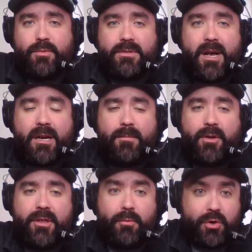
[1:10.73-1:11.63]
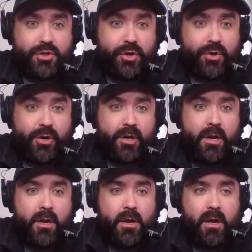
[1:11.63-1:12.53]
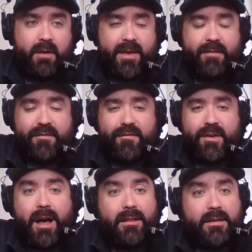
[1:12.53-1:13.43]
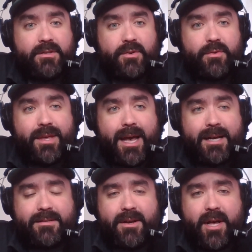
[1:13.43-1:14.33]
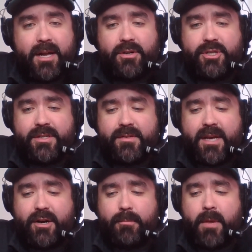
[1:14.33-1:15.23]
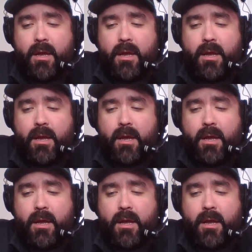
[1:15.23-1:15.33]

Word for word: We'll talk about the return of Kevin Fiala to the Xcel Energy Center,